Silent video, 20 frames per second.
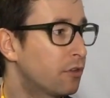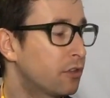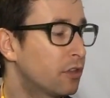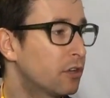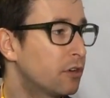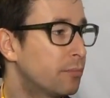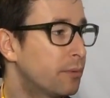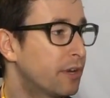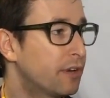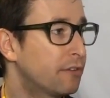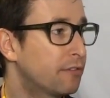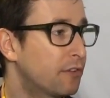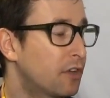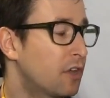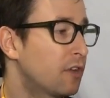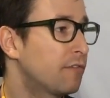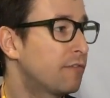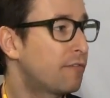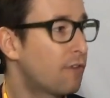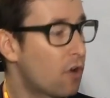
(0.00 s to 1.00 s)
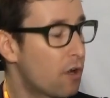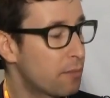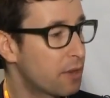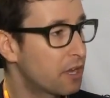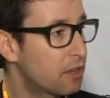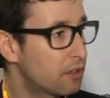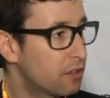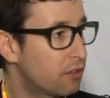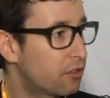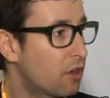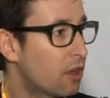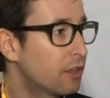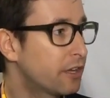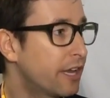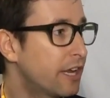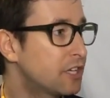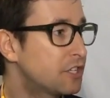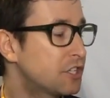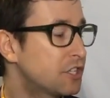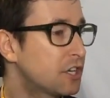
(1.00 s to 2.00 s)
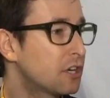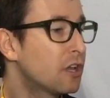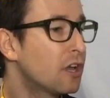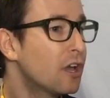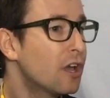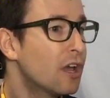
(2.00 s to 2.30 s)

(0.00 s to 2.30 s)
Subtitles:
a little bit of conform and consolidation,